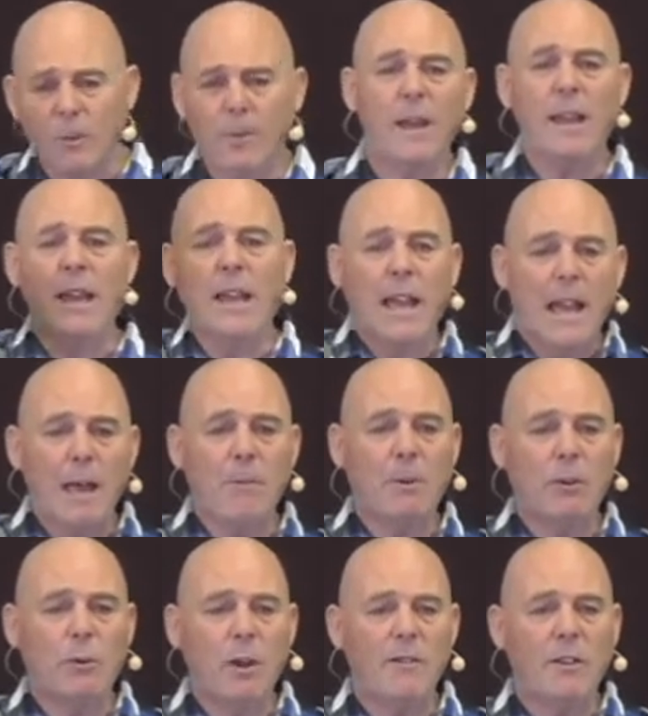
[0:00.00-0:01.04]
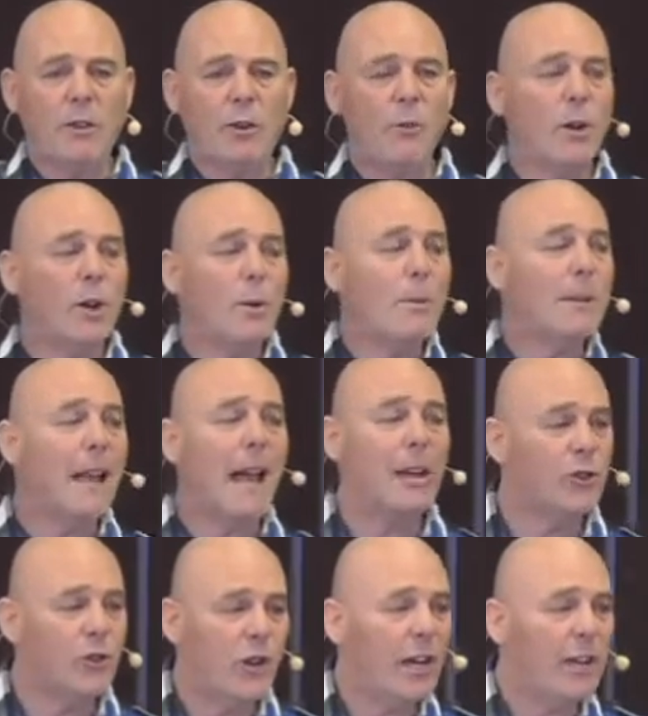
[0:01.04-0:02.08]
to be in between the two. We're going to be
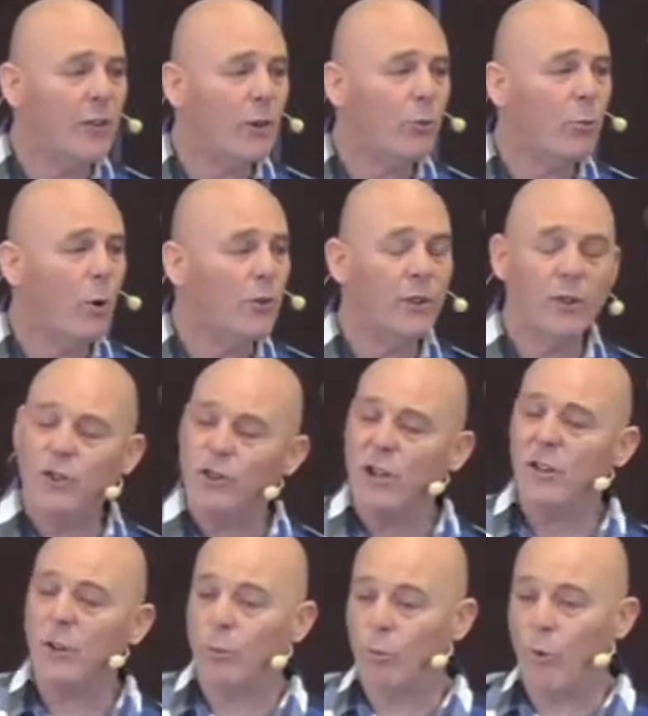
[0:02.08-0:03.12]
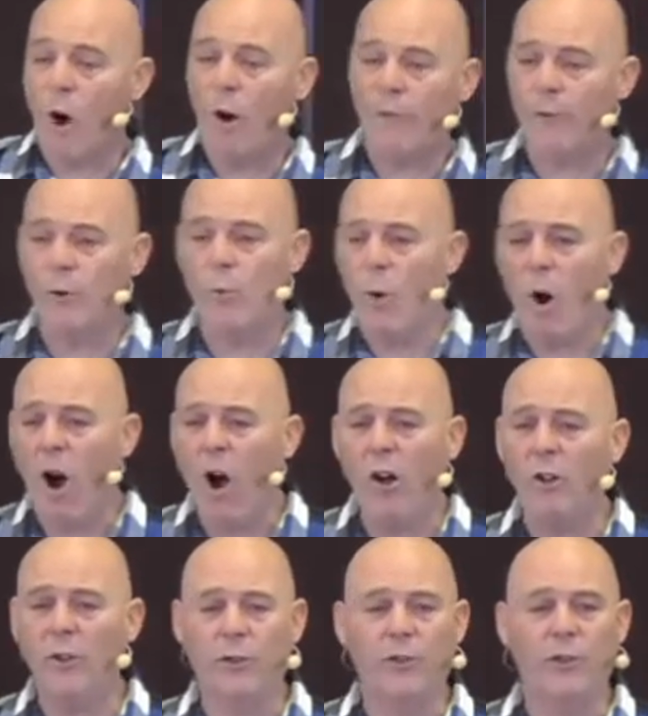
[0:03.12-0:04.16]
like Jesus was, and Jesus walked through
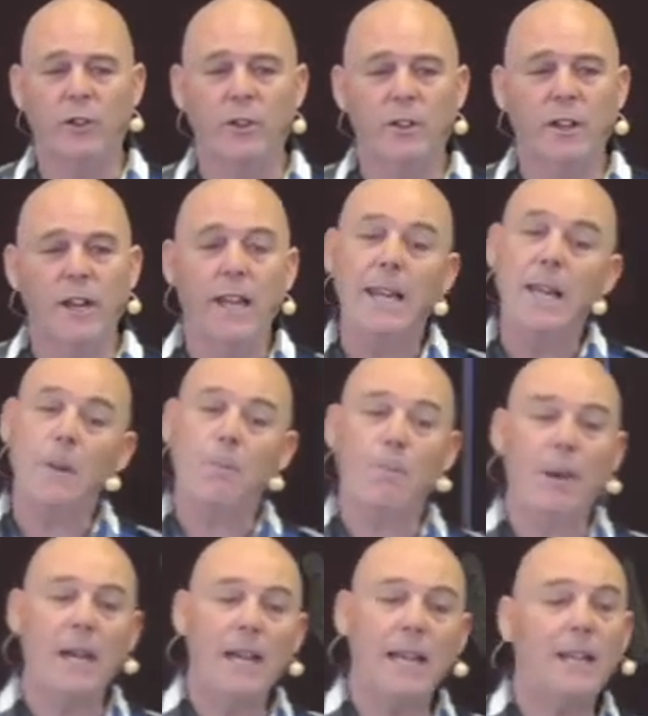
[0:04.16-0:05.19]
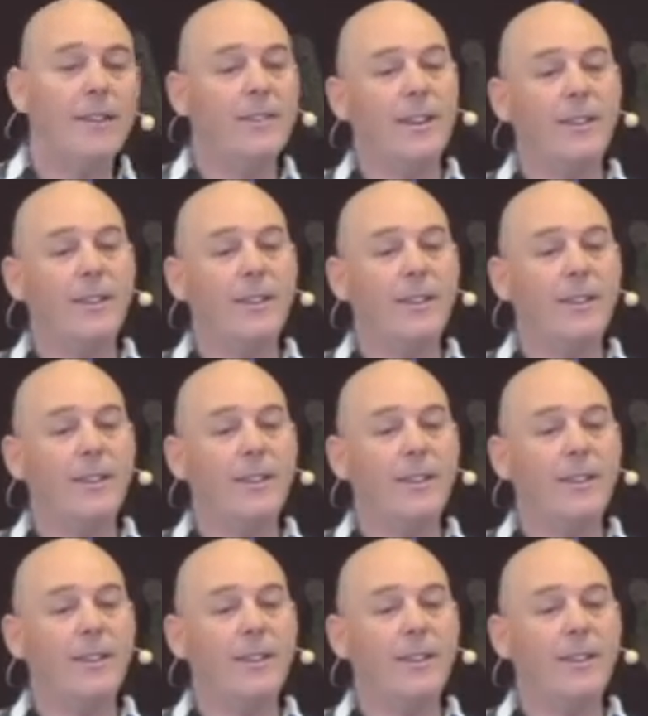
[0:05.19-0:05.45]
walls. He appeared and